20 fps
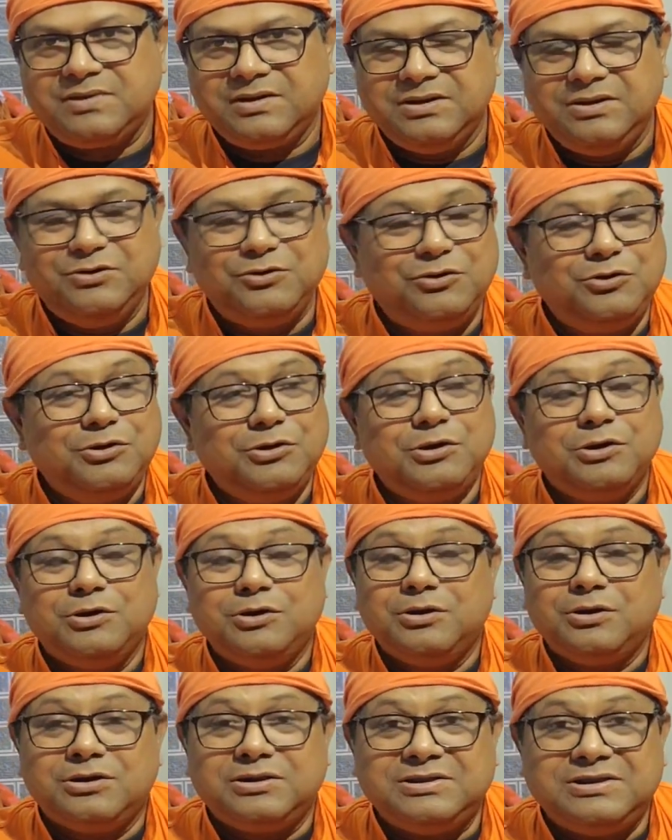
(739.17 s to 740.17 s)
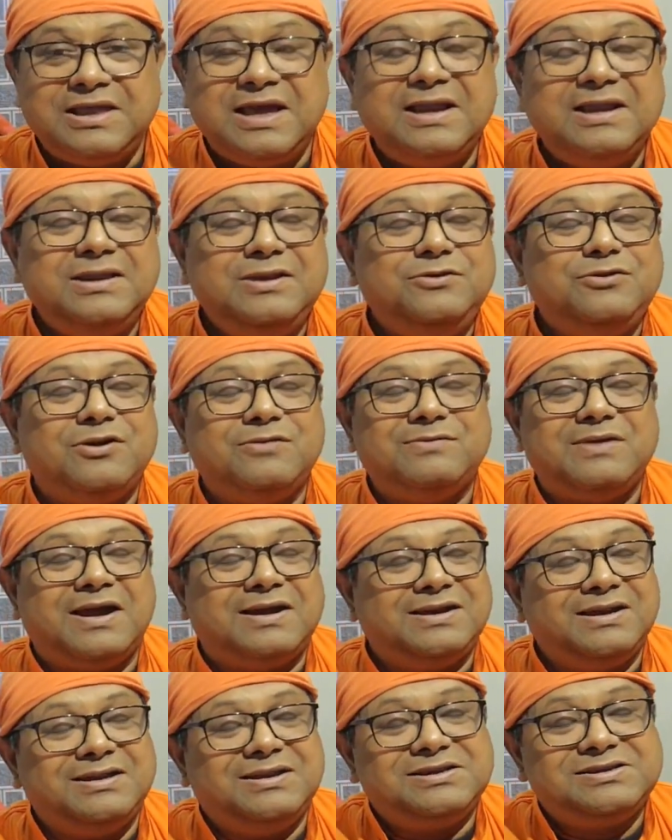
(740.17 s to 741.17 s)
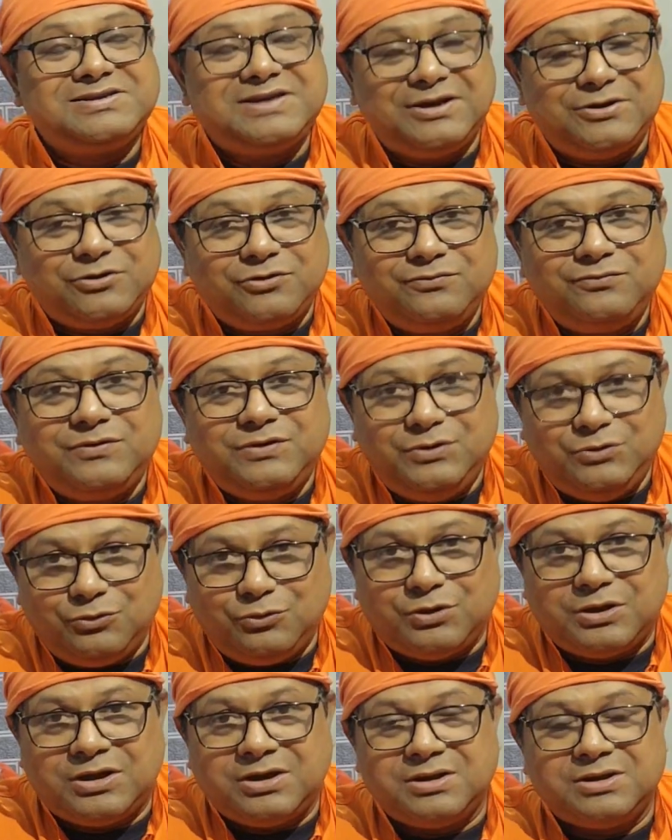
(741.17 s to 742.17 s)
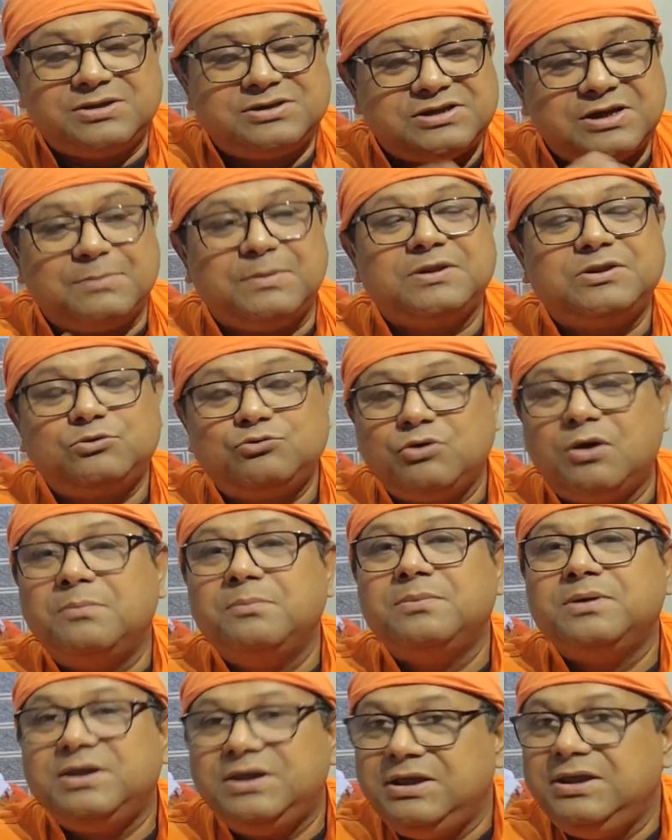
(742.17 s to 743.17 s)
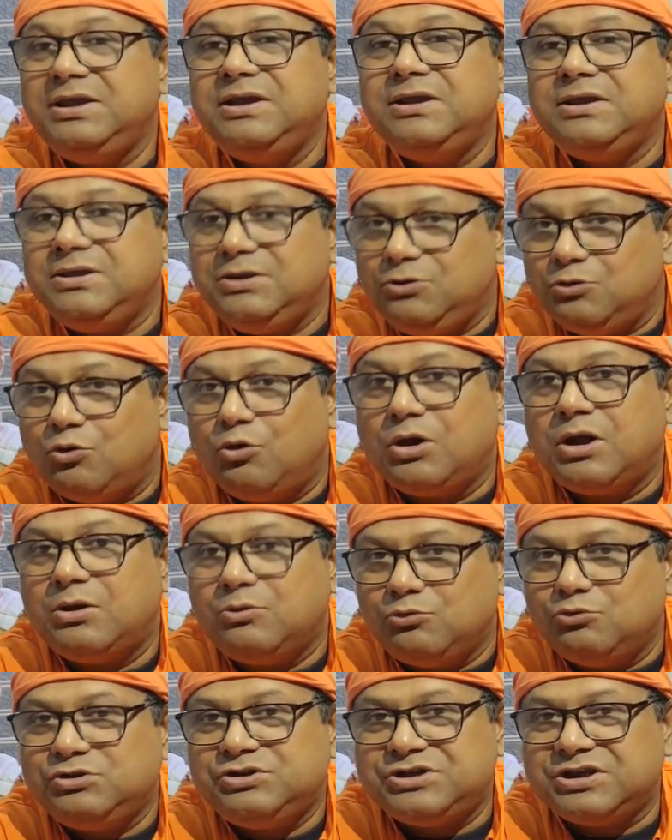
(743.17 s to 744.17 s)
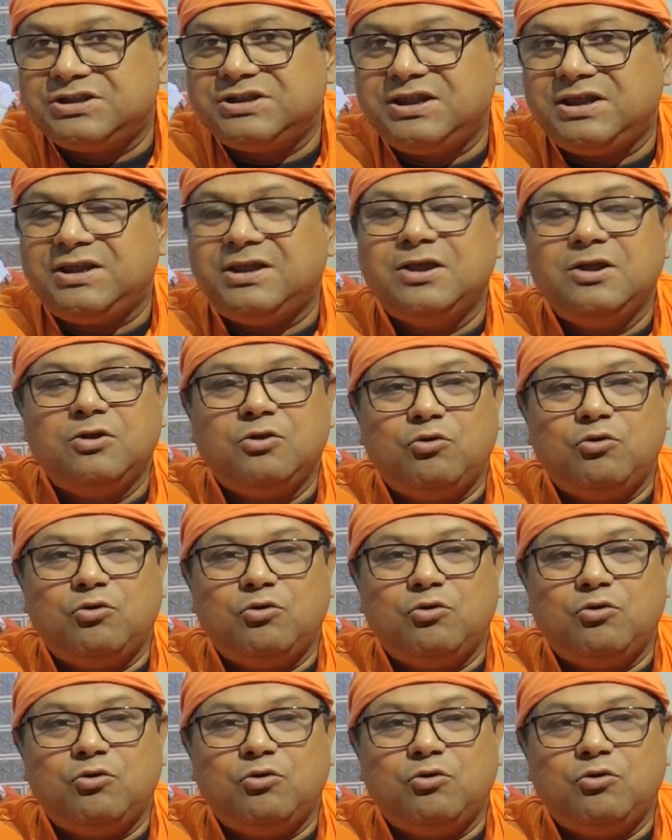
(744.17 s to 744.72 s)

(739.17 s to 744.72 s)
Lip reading: you know, then you have attained the state of yoga. Samatvam hi yoga uchyate.